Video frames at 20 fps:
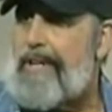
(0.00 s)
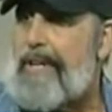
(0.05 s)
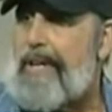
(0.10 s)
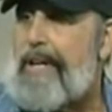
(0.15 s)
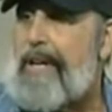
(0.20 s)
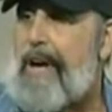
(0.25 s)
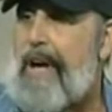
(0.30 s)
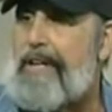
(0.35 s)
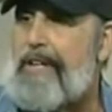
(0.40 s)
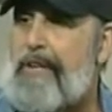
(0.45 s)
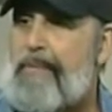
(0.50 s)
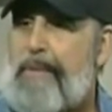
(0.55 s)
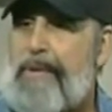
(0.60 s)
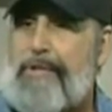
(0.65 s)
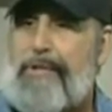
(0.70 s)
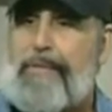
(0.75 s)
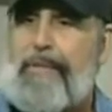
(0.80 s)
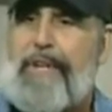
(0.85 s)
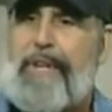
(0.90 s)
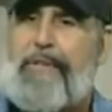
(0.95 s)
that God
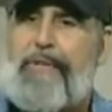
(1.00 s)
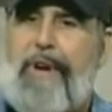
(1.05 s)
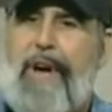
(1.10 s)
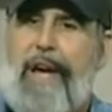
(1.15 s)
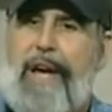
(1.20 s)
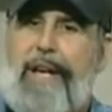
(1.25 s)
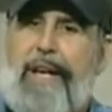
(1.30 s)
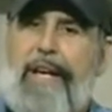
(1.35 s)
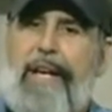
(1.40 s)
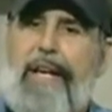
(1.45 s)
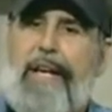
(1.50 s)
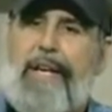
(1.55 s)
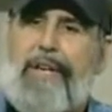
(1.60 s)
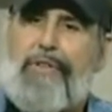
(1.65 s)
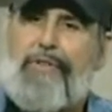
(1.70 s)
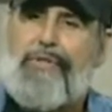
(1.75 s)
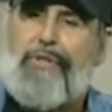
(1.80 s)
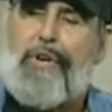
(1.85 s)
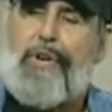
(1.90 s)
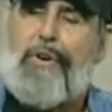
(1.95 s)
commissioned me to write.
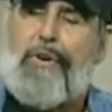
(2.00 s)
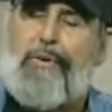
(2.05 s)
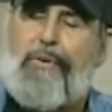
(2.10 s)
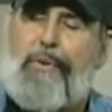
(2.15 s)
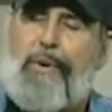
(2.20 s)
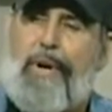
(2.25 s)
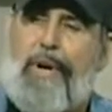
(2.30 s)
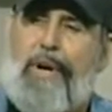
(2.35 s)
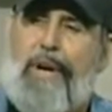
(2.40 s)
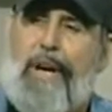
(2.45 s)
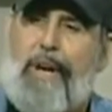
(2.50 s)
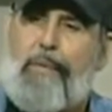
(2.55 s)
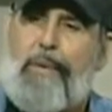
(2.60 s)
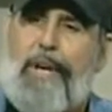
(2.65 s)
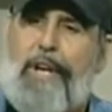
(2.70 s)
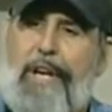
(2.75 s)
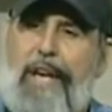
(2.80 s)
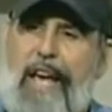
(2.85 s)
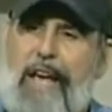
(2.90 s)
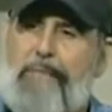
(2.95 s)
So we're
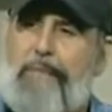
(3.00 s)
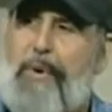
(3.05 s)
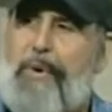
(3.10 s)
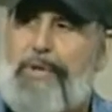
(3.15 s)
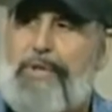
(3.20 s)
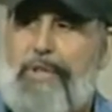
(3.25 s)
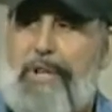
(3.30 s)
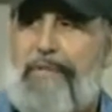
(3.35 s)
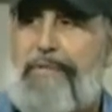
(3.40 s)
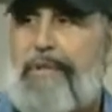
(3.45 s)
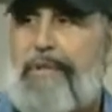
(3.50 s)
going to add more stuff